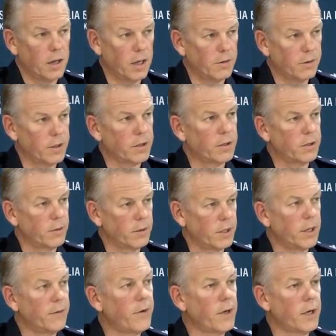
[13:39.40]
There is a
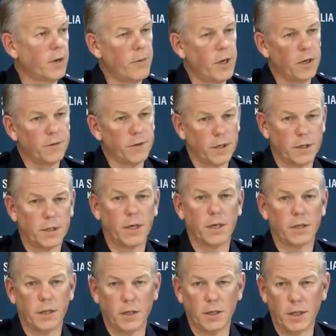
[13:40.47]
significant amount of
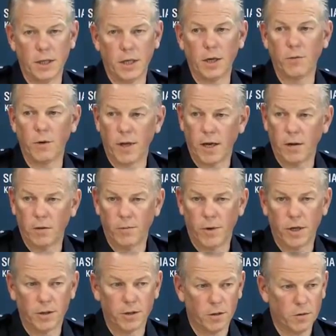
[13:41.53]
success in dealing with outlaw
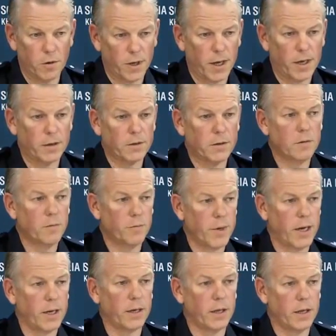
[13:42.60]
motorcycle gangs,
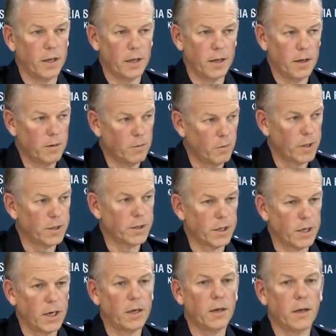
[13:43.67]
but once
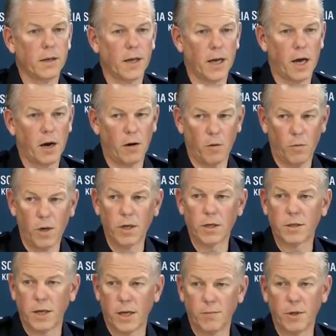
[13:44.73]
again, they are a
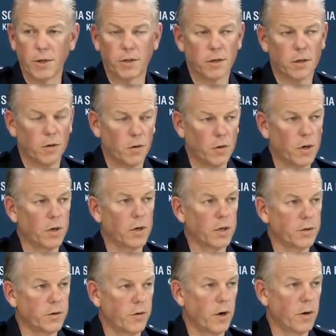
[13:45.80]
well-established
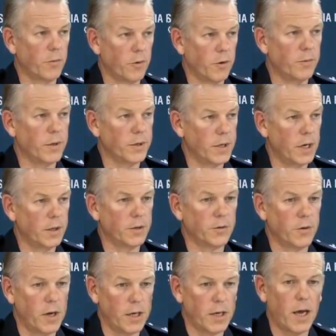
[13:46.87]
organised crime group in South
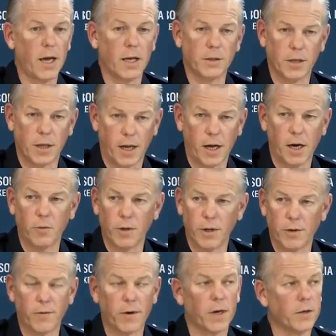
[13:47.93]
Australia, as they are with
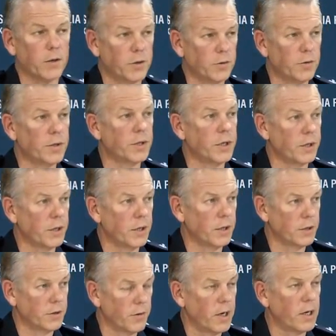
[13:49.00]
every other jurisdiction in
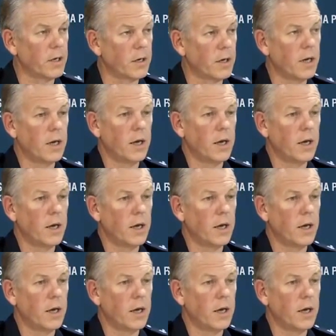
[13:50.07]
Australia.